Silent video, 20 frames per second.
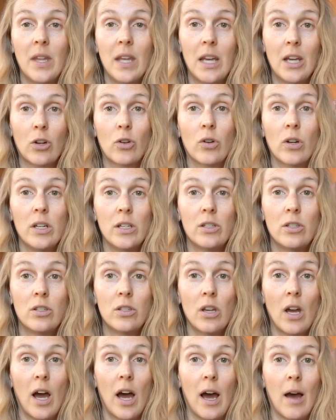
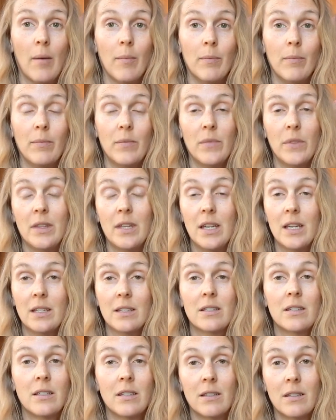increase the
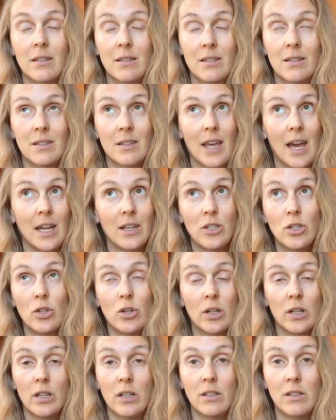instance that
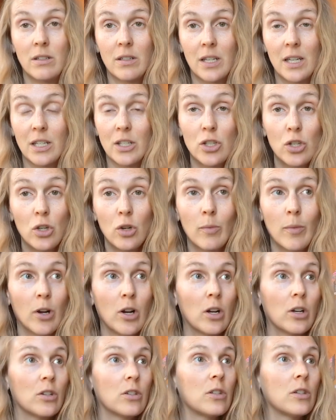you could get
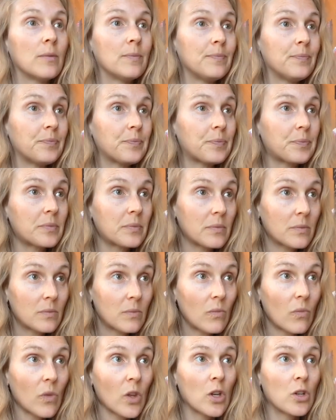tumors.
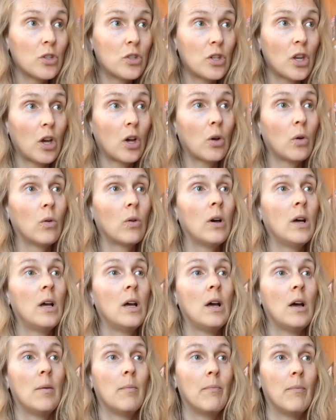So
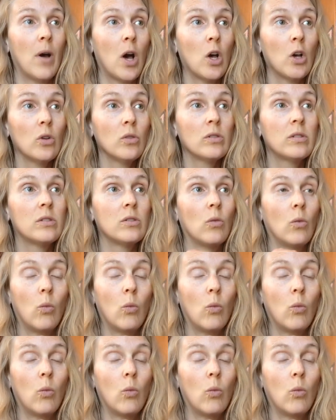most